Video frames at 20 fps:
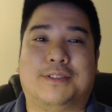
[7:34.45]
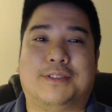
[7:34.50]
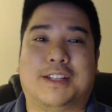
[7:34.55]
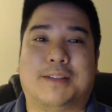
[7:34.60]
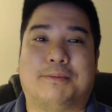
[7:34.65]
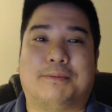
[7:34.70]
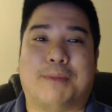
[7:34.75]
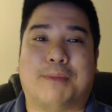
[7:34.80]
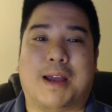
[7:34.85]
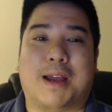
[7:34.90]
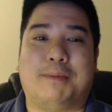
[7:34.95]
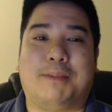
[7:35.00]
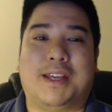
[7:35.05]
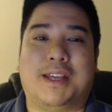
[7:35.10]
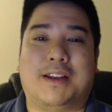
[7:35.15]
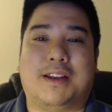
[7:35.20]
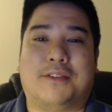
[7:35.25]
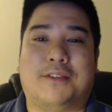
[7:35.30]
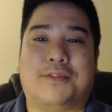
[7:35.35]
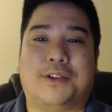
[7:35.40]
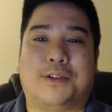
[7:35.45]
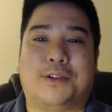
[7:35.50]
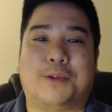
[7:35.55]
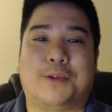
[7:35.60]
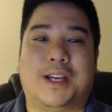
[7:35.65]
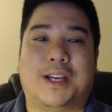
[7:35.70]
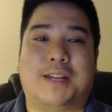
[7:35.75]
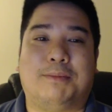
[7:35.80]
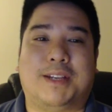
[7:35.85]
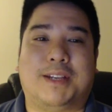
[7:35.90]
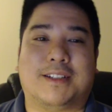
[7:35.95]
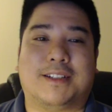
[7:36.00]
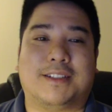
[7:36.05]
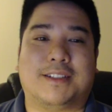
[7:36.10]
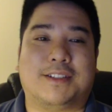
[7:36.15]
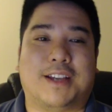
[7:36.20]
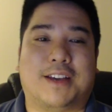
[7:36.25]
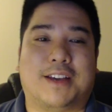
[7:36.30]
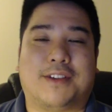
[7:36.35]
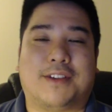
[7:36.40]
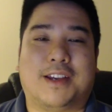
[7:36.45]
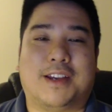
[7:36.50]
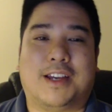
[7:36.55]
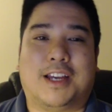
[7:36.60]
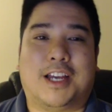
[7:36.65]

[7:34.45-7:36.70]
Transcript: it might be enough for you to win because you have